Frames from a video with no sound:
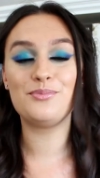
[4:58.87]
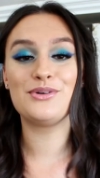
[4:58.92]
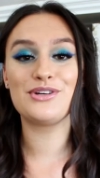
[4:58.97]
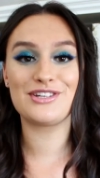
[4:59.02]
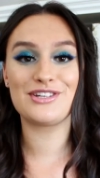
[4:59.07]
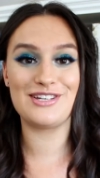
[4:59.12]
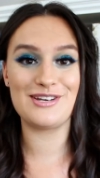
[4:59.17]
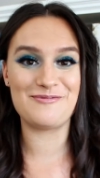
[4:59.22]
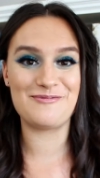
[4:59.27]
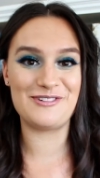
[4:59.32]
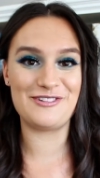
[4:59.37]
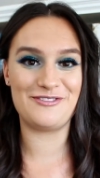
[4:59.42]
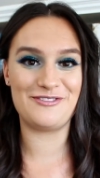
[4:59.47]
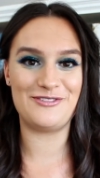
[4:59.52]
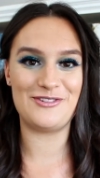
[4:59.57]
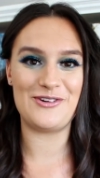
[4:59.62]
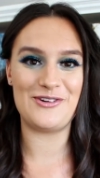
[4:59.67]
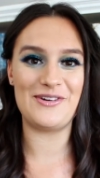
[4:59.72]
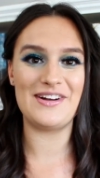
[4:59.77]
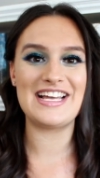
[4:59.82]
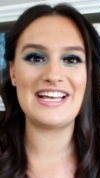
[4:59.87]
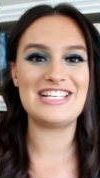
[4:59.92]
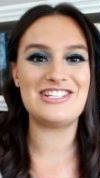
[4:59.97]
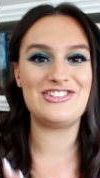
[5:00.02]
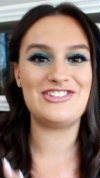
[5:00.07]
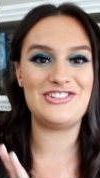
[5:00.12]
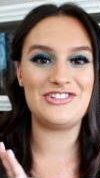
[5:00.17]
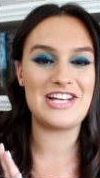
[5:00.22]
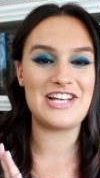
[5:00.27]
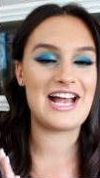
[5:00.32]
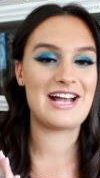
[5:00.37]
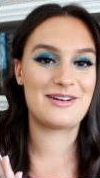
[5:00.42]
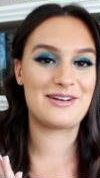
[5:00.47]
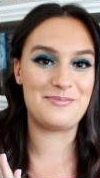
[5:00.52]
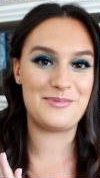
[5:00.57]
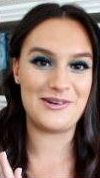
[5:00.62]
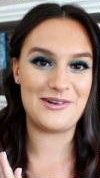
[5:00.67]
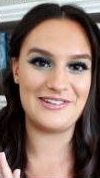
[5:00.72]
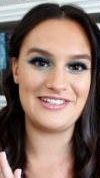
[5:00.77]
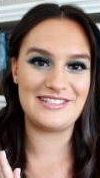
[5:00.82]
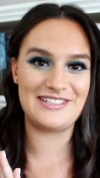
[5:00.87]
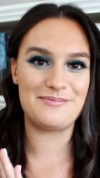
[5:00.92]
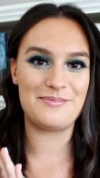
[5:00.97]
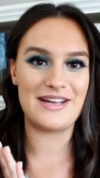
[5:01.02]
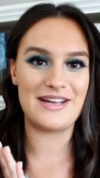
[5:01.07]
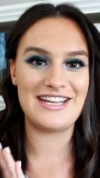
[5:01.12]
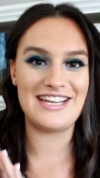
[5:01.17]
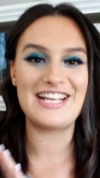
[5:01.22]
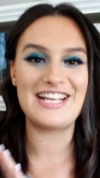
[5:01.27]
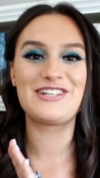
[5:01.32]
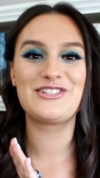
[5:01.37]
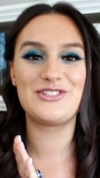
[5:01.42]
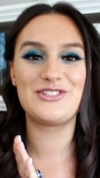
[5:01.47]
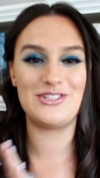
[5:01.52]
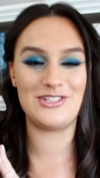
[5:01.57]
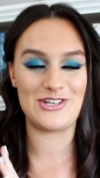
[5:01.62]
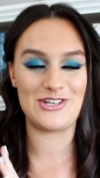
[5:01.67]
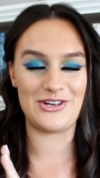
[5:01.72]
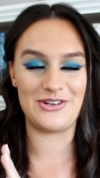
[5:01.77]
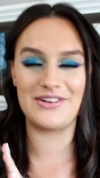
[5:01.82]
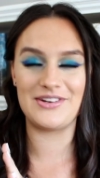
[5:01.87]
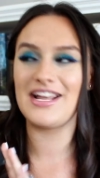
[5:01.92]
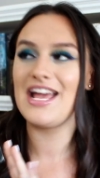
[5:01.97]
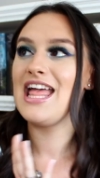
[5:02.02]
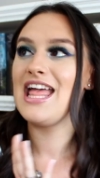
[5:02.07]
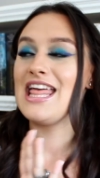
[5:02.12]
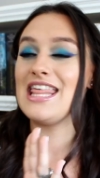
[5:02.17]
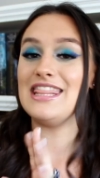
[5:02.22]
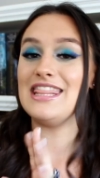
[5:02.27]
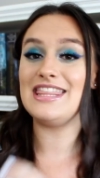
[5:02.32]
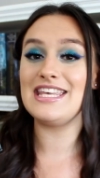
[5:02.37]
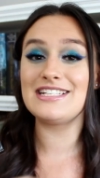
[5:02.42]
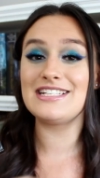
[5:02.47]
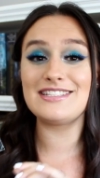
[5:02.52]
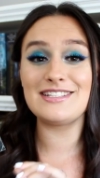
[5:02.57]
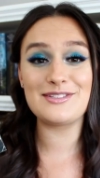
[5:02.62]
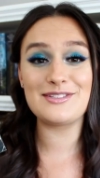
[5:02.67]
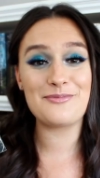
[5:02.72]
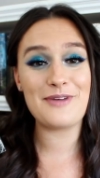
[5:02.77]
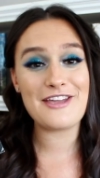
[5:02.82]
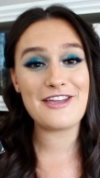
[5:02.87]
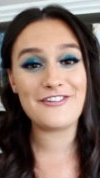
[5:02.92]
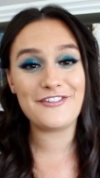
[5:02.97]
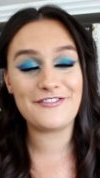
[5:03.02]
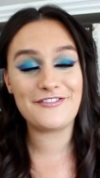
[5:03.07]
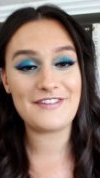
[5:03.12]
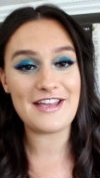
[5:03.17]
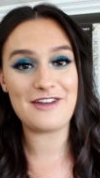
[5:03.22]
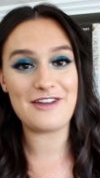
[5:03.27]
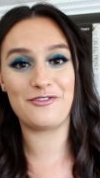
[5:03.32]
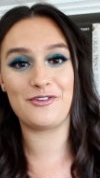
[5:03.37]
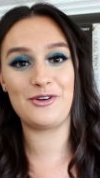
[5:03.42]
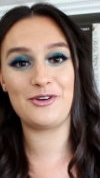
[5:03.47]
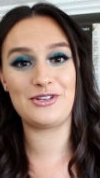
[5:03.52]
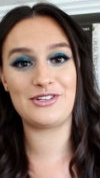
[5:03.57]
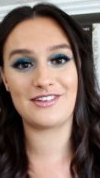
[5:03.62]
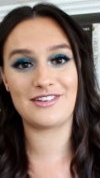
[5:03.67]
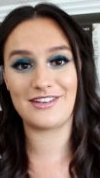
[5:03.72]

Book number 4 is Jackpot by Nick Stone. This is my favourite